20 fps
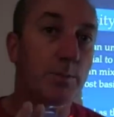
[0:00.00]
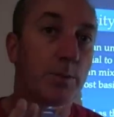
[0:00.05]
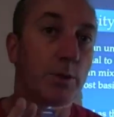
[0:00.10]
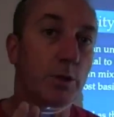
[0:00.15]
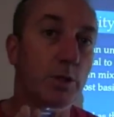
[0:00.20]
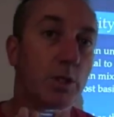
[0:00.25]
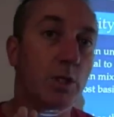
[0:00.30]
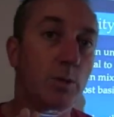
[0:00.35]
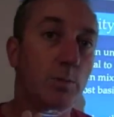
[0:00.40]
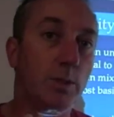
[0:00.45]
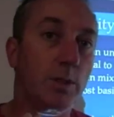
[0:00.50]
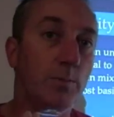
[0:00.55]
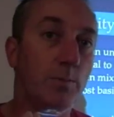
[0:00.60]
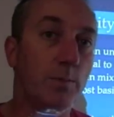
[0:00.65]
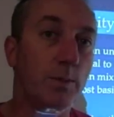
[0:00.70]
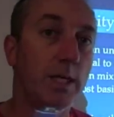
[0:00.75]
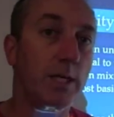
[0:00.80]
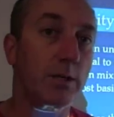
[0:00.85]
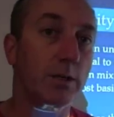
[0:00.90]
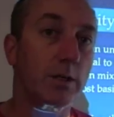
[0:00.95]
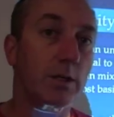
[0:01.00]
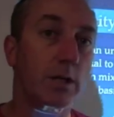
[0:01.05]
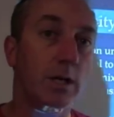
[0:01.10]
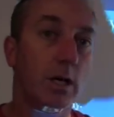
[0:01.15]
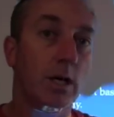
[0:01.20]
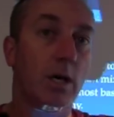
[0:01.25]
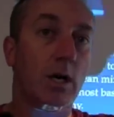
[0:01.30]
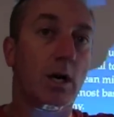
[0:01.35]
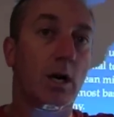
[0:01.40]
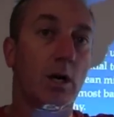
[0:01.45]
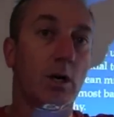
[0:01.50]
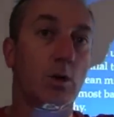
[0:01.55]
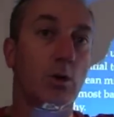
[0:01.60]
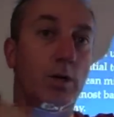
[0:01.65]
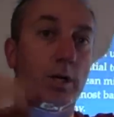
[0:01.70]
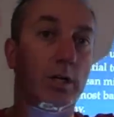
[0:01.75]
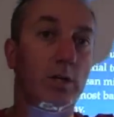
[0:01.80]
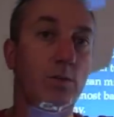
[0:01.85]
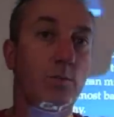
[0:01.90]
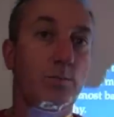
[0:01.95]
per cubic meter are
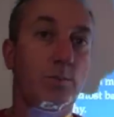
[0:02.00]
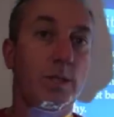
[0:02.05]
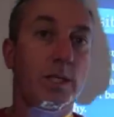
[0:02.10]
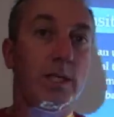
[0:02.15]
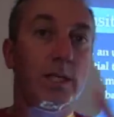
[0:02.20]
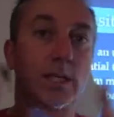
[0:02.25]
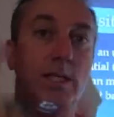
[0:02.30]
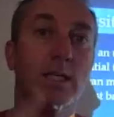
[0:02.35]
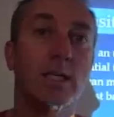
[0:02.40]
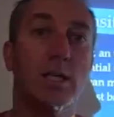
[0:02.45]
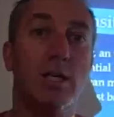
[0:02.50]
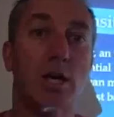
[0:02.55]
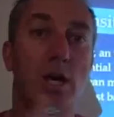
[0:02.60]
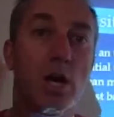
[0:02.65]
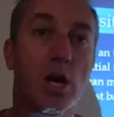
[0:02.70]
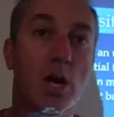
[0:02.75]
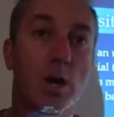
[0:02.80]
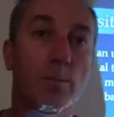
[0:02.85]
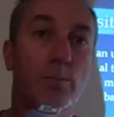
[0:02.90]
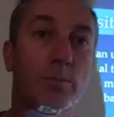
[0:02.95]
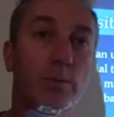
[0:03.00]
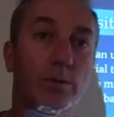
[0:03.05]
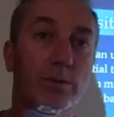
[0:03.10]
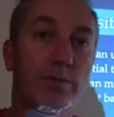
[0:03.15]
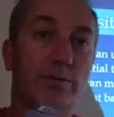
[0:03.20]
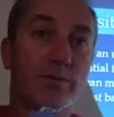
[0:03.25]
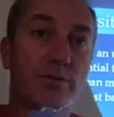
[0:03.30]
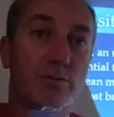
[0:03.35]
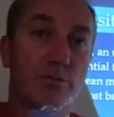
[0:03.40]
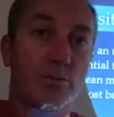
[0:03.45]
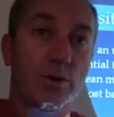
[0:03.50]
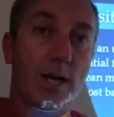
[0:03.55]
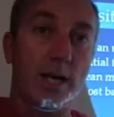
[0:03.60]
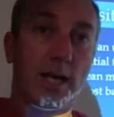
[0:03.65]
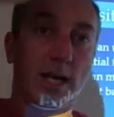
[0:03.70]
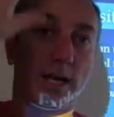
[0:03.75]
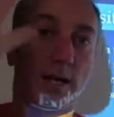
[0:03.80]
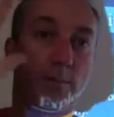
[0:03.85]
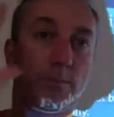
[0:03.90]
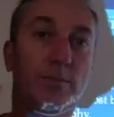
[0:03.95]
going to be the number of
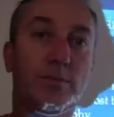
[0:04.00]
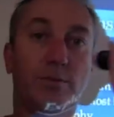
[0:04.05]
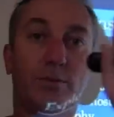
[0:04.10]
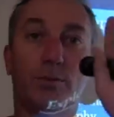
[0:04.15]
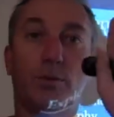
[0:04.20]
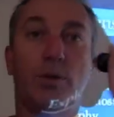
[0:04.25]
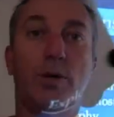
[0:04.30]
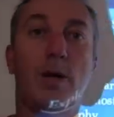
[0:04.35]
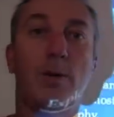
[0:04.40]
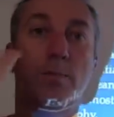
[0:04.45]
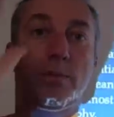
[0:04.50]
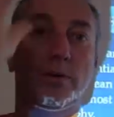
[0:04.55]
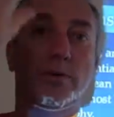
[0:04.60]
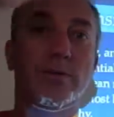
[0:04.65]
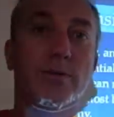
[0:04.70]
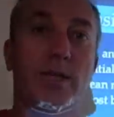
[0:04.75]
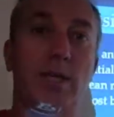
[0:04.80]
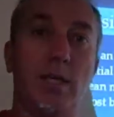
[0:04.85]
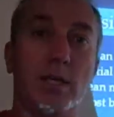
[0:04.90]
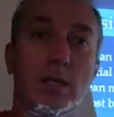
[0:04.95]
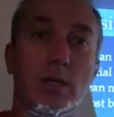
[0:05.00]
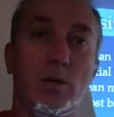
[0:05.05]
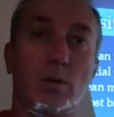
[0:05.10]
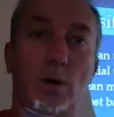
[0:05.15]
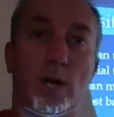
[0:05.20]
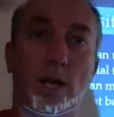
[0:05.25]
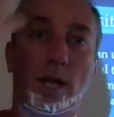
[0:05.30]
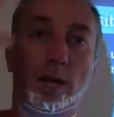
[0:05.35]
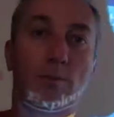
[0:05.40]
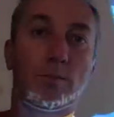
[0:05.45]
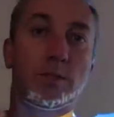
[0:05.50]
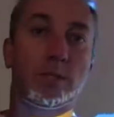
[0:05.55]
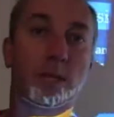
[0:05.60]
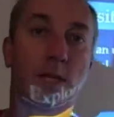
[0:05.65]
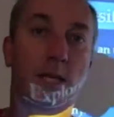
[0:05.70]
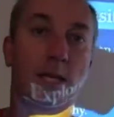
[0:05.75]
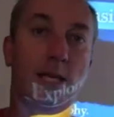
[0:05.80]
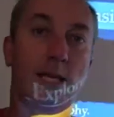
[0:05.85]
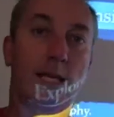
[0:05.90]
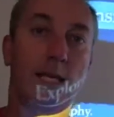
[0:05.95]
grams or number of kilograms
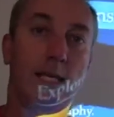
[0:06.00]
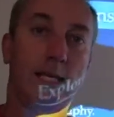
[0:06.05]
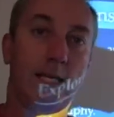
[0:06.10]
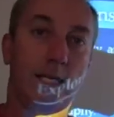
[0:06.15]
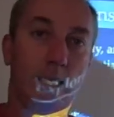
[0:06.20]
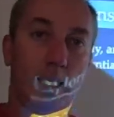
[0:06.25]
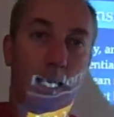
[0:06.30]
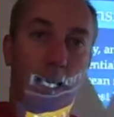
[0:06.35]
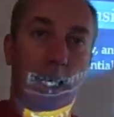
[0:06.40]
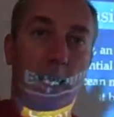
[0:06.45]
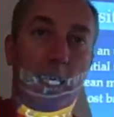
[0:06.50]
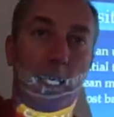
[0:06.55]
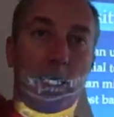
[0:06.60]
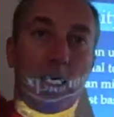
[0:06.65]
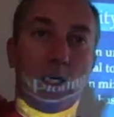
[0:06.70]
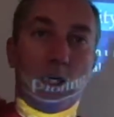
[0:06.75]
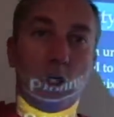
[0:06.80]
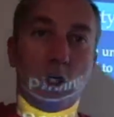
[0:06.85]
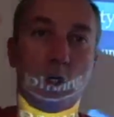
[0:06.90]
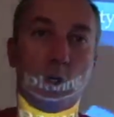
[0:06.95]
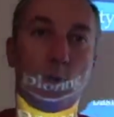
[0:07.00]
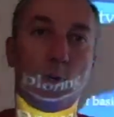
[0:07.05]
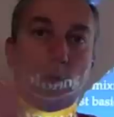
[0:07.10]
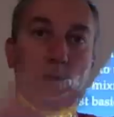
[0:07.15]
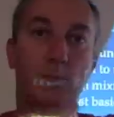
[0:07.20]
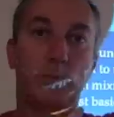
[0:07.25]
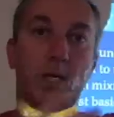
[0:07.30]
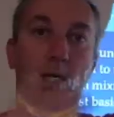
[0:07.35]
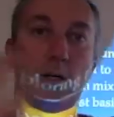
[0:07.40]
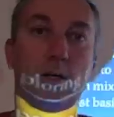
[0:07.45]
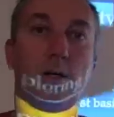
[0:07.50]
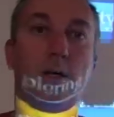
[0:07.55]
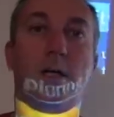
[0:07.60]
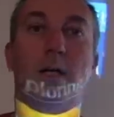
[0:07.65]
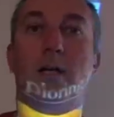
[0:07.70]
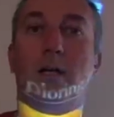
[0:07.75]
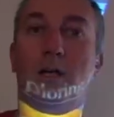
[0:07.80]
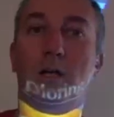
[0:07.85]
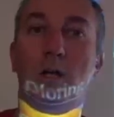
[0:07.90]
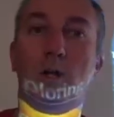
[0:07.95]
in a cubic meter.
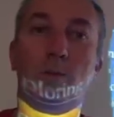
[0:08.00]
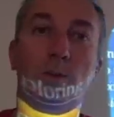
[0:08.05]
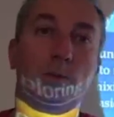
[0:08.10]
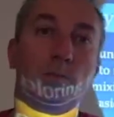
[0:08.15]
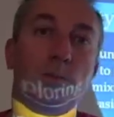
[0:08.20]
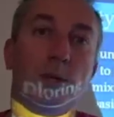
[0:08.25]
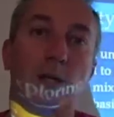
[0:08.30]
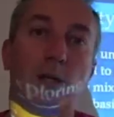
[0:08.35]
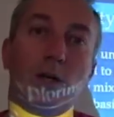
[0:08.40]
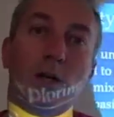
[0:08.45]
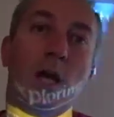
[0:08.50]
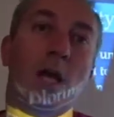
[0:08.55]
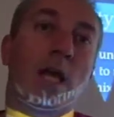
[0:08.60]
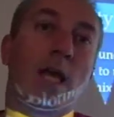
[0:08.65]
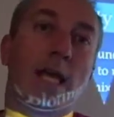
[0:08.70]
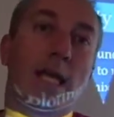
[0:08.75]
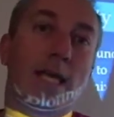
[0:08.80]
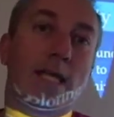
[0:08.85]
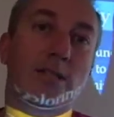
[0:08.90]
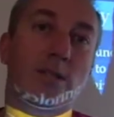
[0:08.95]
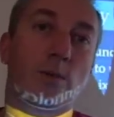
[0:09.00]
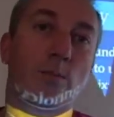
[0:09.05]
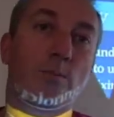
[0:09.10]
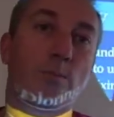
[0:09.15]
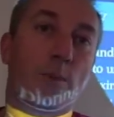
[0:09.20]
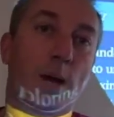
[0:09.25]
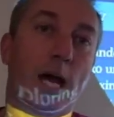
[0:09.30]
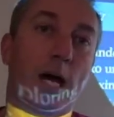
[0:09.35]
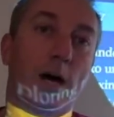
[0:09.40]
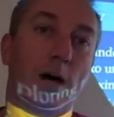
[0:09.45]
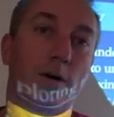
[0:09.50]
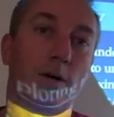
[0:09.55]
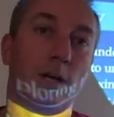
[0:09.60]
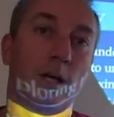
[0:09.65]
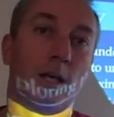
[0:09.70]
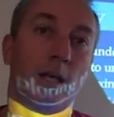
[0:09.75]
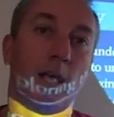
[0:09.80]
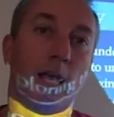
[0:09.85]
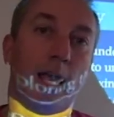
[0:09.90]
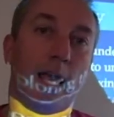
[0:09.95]
And a cubic meter is about
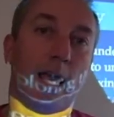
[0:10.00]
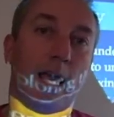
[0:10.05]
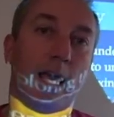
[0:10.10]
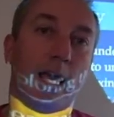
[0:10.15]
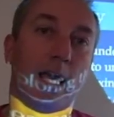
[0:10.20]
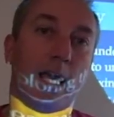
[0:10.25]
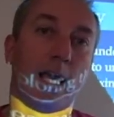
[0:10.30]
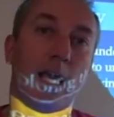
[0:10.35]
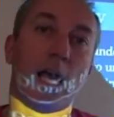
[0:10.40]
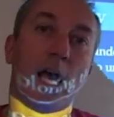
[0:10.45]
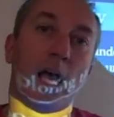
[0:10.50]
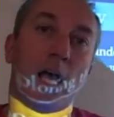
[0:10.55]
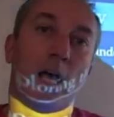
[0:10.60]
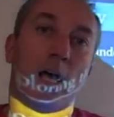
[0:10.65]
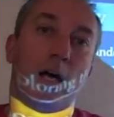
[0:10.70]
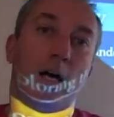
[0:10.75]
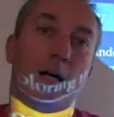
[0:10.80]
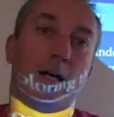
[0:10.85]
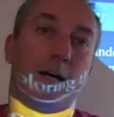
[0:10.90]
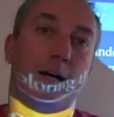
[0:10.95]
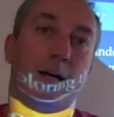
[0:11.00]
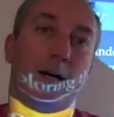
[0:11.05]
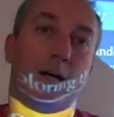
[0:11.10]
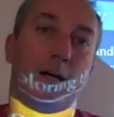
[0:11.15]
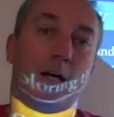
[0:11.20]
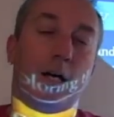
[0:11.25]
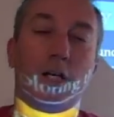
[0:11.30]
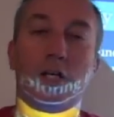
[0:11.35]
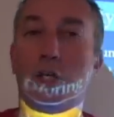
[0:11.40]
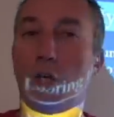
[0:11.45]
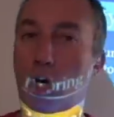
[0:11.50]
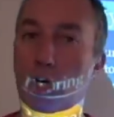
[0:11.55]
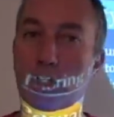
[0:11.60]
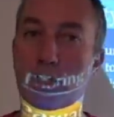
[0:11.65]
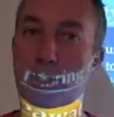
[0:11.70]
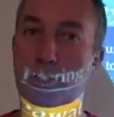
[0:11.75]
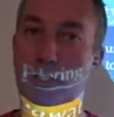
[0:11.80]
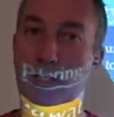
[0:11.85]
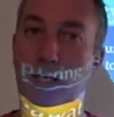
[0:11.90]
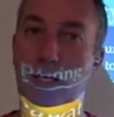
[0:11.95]
a, uh, a
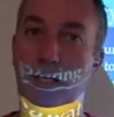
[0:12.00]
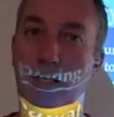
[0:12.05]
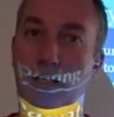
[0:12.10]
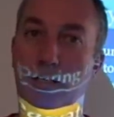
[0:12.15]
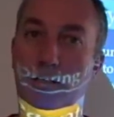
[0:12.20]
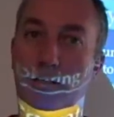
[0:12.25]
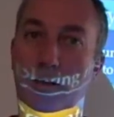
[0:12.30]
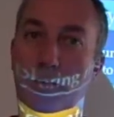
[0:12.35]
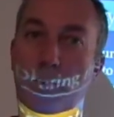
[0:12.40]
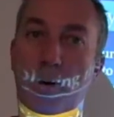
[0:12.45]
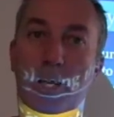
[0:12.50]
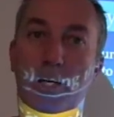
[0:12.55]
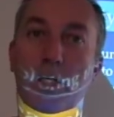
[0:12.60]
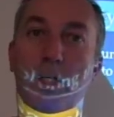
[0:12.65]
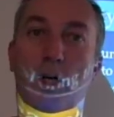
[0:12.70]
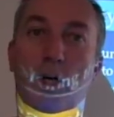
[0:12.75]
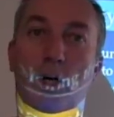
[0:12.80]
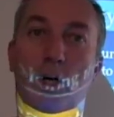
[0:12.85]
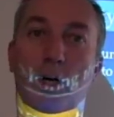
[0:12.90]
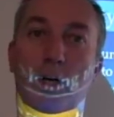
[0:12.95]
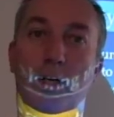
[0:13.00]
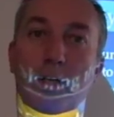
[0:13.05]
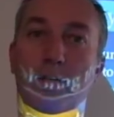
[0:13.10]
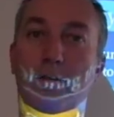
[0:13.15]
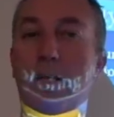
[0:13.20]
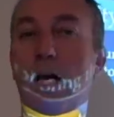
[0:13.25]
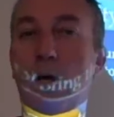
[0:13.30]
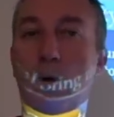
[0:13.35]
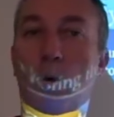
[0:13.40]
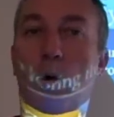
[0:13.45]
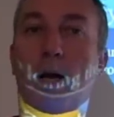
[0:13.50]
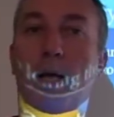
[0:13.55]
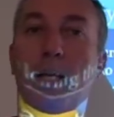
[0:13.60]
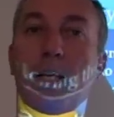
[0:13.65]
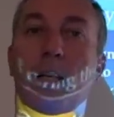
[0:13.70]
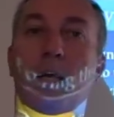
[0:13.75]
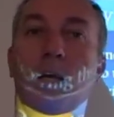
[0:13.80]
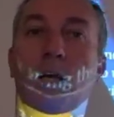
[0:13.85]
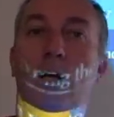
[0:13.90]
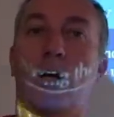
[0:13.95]
yardstick, about a yard, not quite,